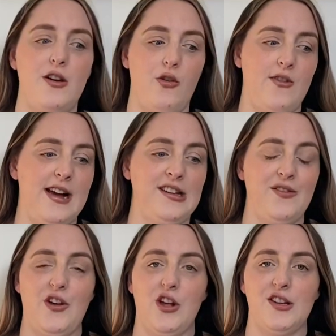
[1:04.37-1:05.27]
or vice
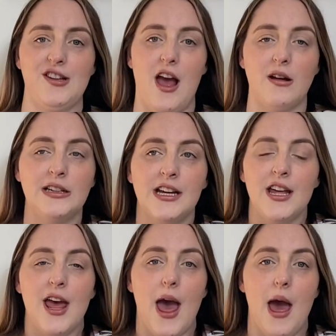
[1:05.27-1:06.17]
versa.
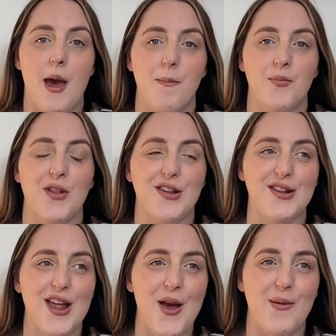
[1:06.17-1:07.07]

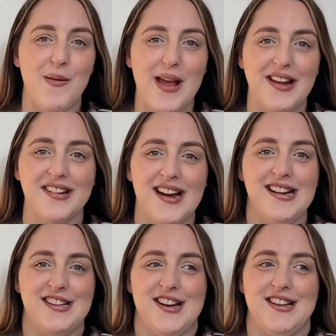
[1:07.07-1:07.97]
So I'm
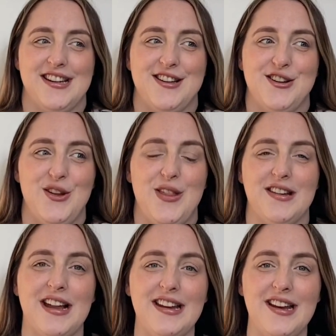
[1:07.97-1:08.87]
excited to do this.
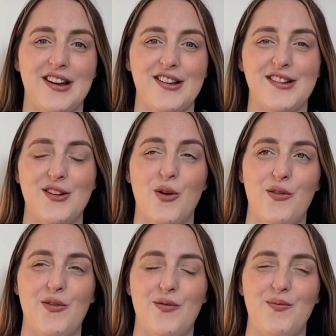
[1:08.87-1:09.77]
I did a sort
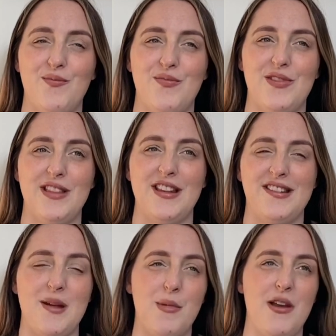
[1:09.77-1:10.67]
of
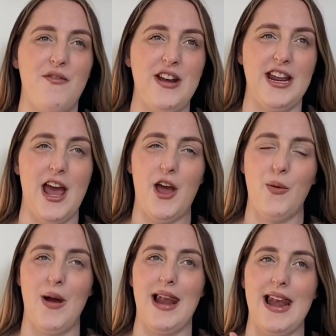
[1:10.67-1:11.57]
similar
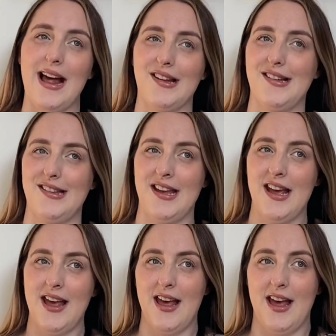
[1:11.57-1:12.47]
video last
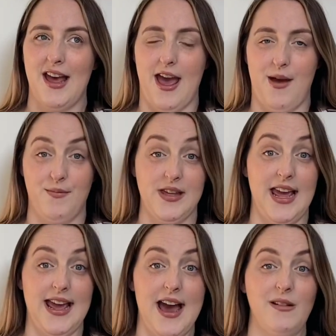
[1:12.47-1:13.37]

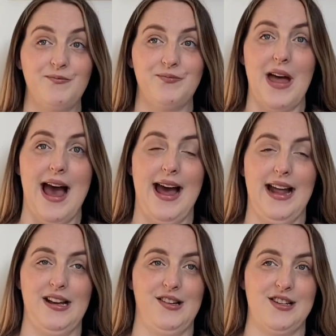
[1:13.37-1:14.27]
year
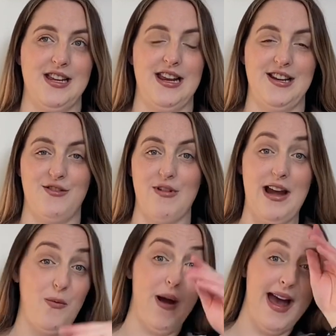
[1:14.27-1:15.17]
and it did
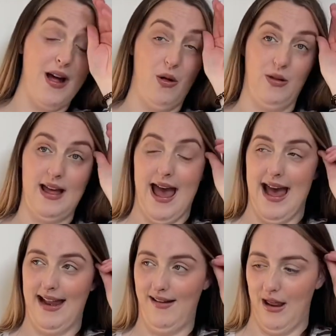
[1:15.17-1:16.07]
really well,
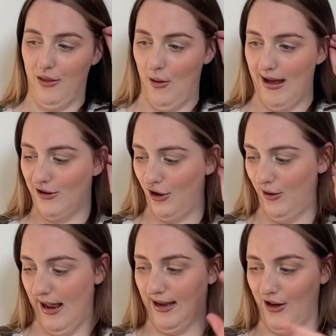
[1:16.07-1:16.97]
and I thought I'd do
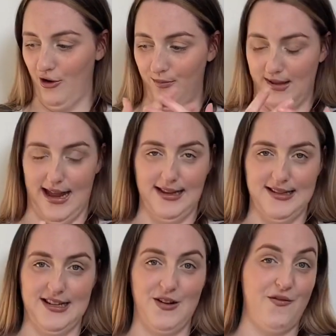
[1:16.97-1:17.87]
like an
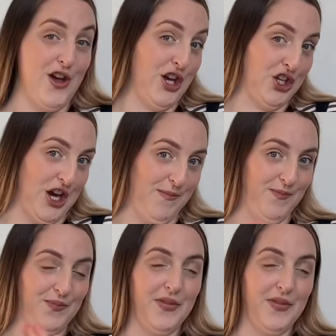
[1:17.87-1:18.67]
updated version.